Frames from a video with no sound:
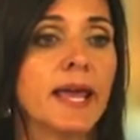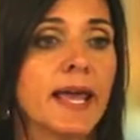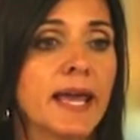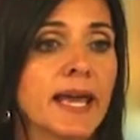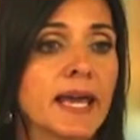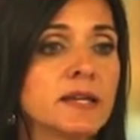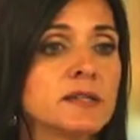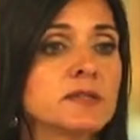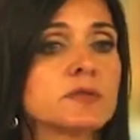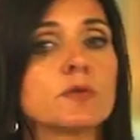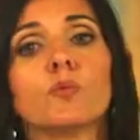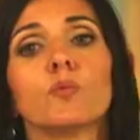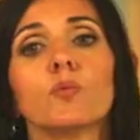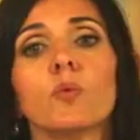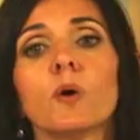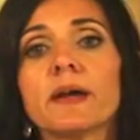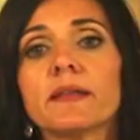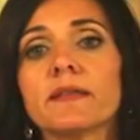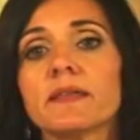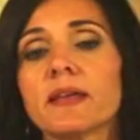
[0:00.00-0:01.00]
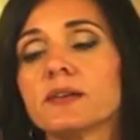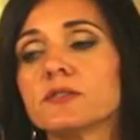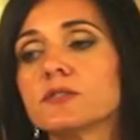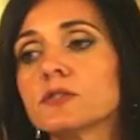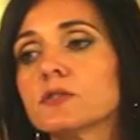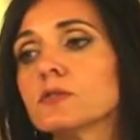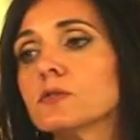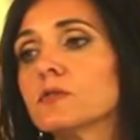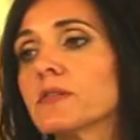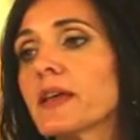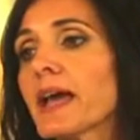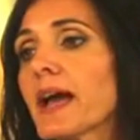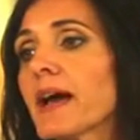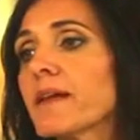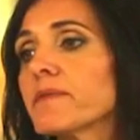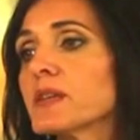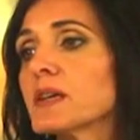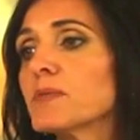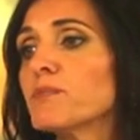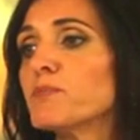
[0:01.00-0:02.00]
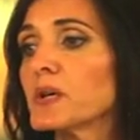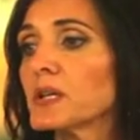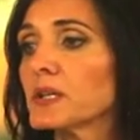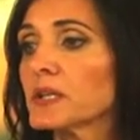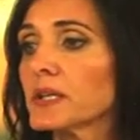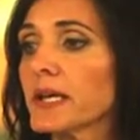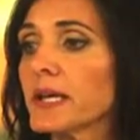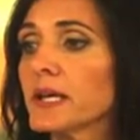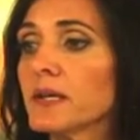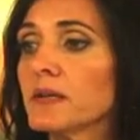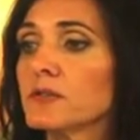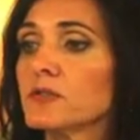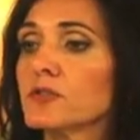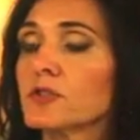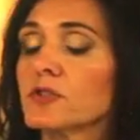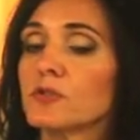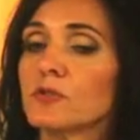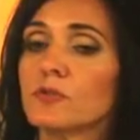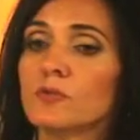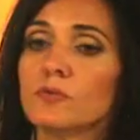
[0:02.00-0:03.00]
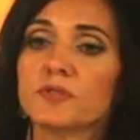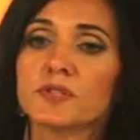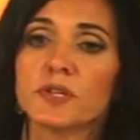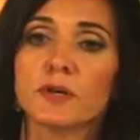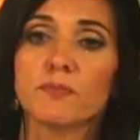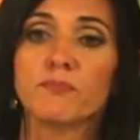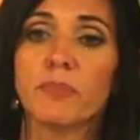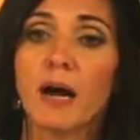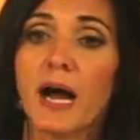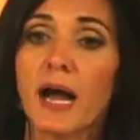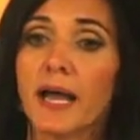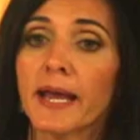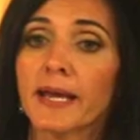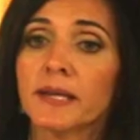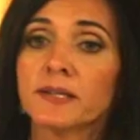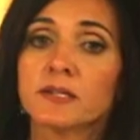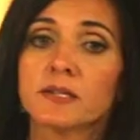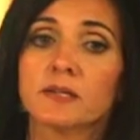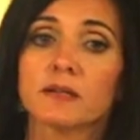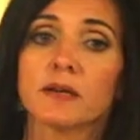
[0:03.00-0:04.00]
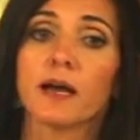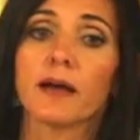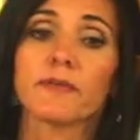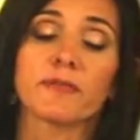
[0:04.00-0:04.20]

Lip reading: And what they do, they have the ability to bind,